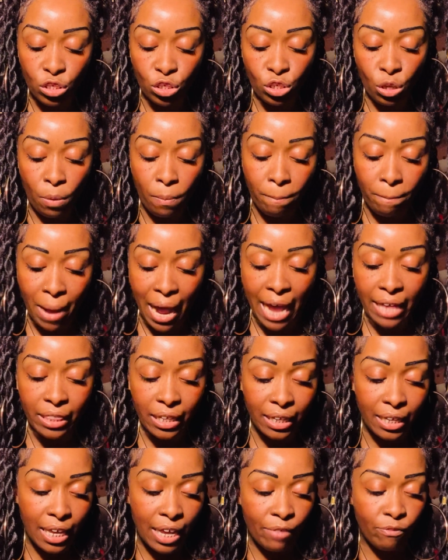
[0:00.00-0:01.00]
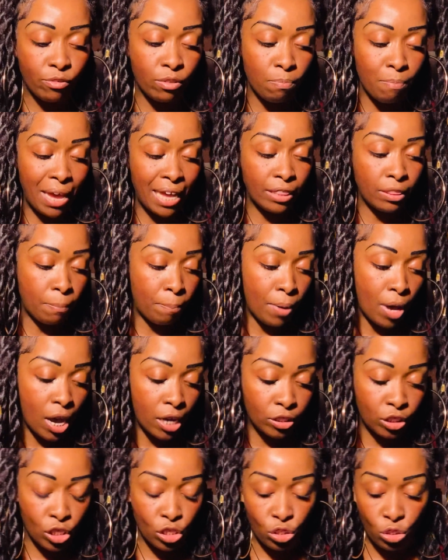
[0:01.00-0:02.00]
So buy the gift, make the
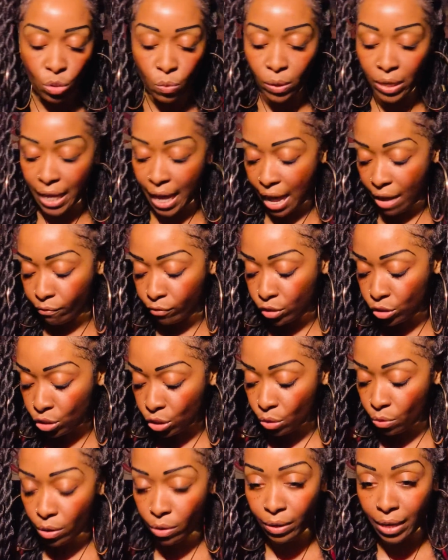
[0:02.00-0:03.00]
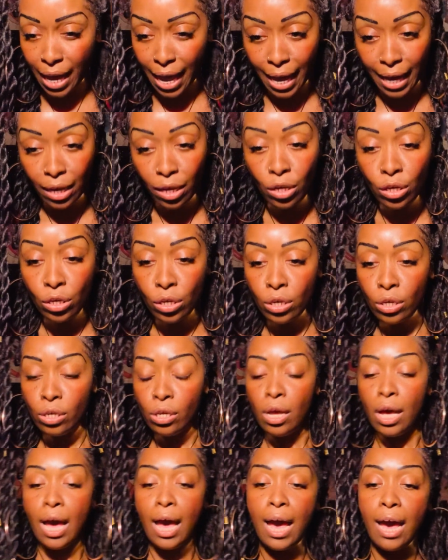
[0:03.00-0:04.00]
purchase, do what you have to do, okay?
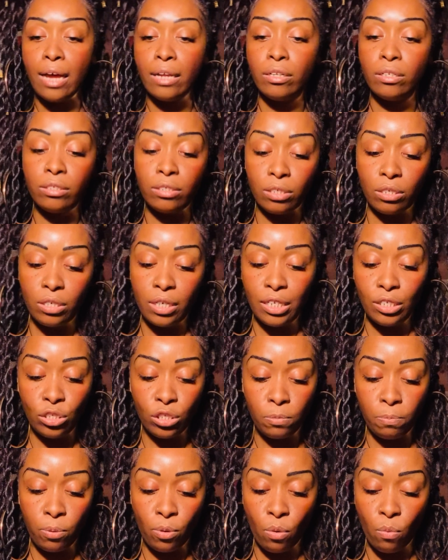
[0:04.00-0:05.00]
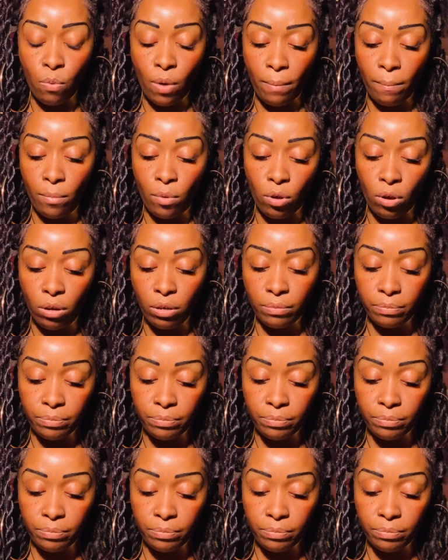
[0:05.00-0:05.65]
And let's just pull one more.